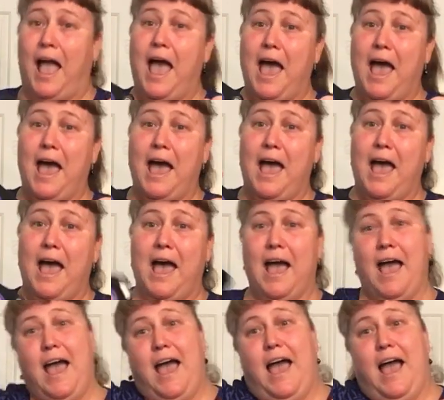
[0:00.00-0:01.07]

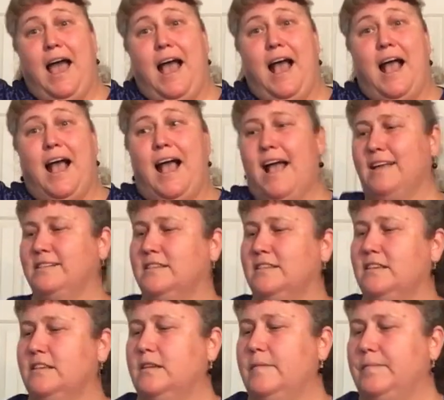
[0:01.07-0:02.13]
Ah!
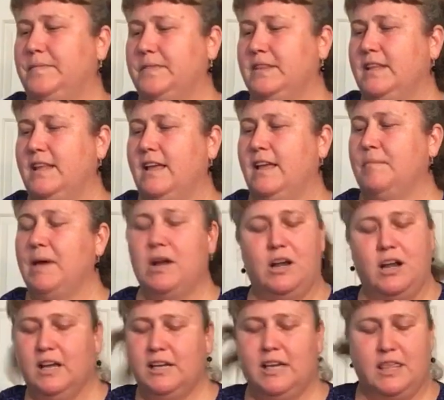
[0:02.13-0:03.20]
Better
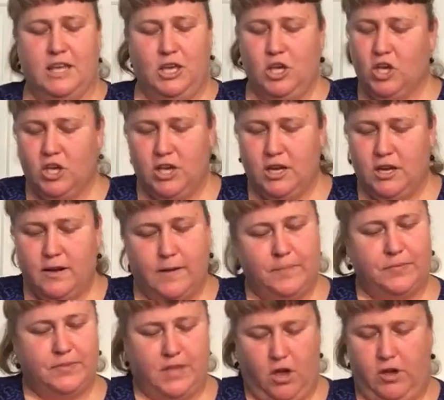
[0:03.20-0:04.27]
lucky than
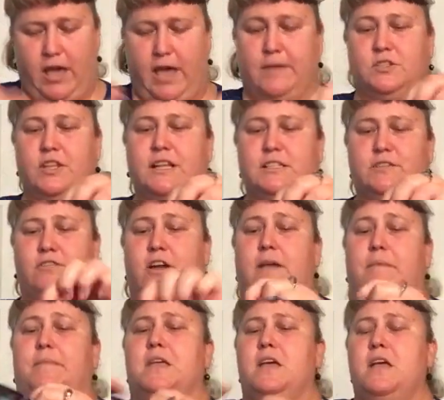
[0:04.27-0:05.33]
good. Okay, so that's the front.
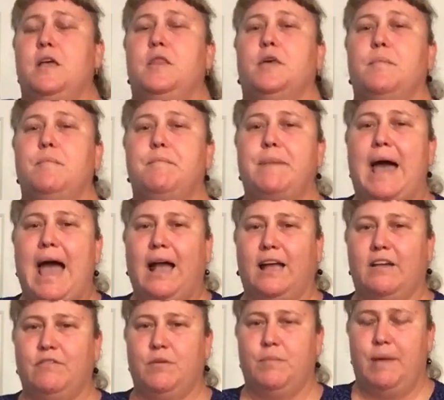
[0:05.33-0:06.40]
The back
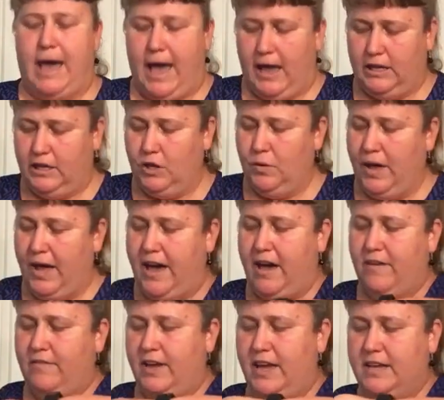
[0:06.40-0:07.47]
of the bag, you
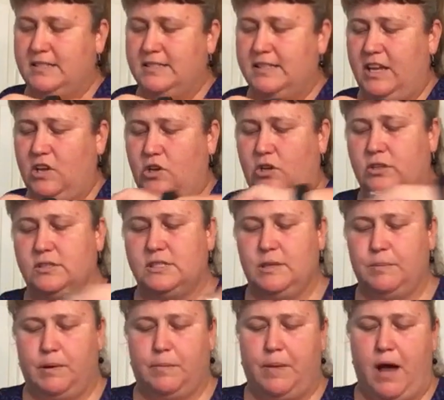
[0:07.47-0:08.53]
have a single
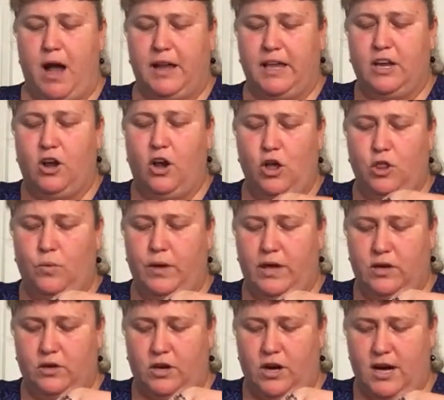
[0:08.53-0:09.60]
zipper pocket all the way
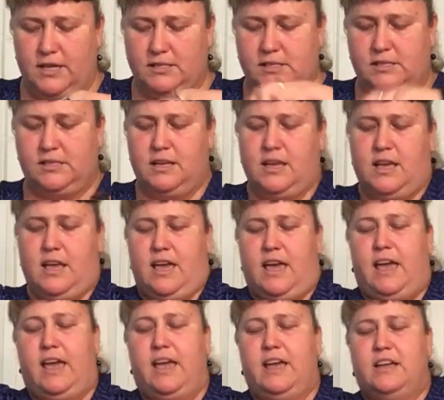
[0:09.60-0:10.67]
across
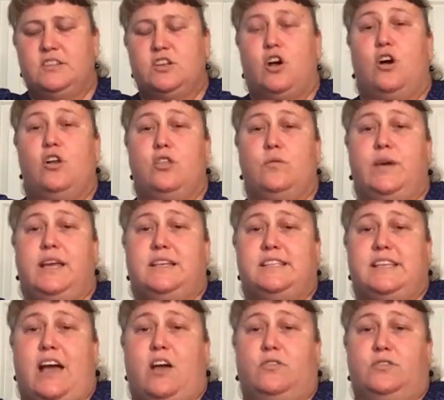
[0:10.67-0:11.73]
and all the way
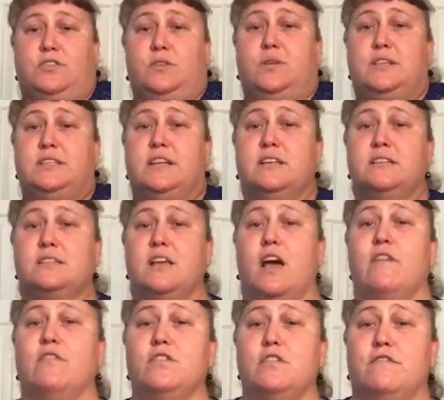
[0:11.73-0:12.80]
down. So it does
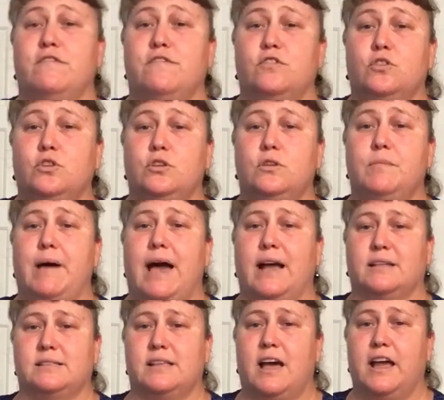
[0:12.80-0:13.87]
cover the full
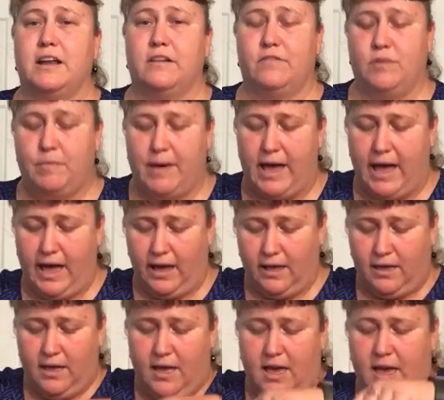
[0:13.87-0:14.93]
back side of the bag.
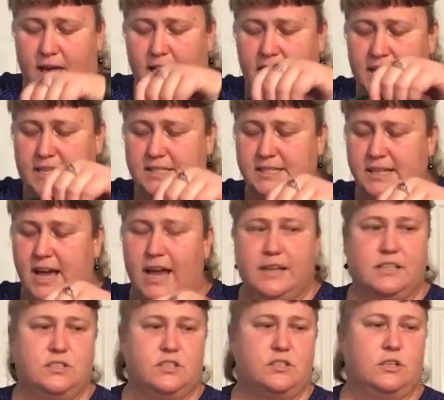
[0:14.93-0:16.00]
Inside,
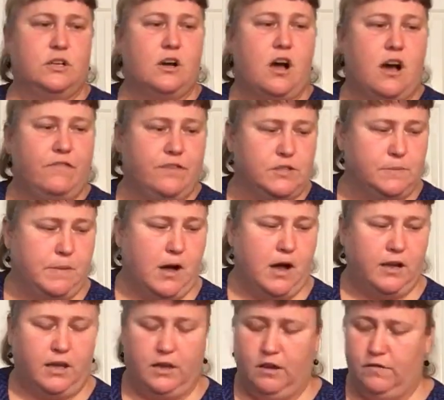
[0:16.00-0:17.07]
this is your office
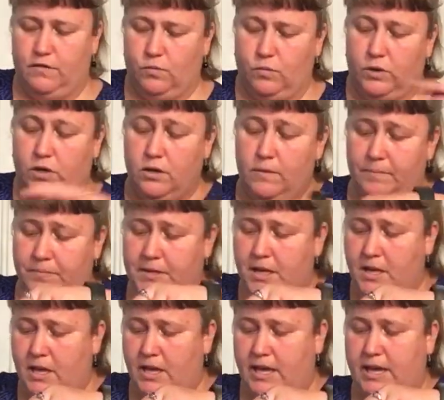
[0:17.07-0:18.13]
pocket, if you will.
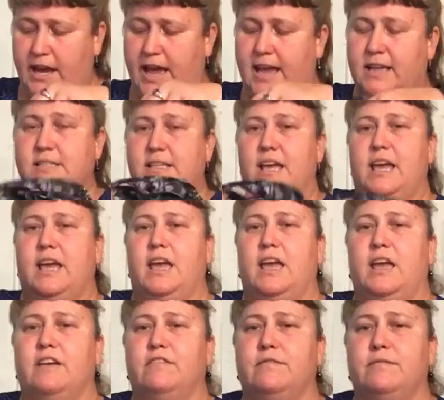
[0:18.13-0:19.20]
It has
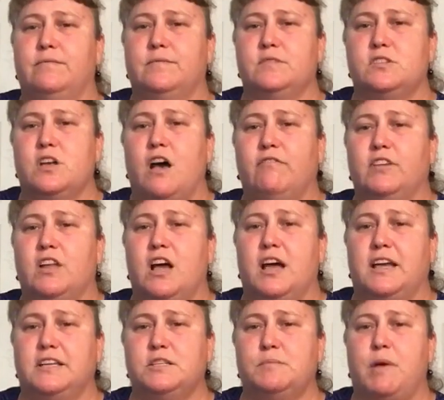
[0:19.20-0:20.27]
a soft
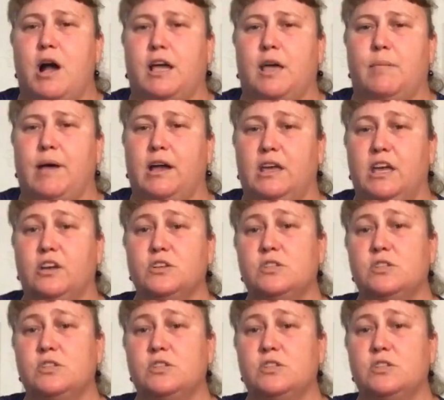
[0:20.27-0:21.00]
lined pocket back here.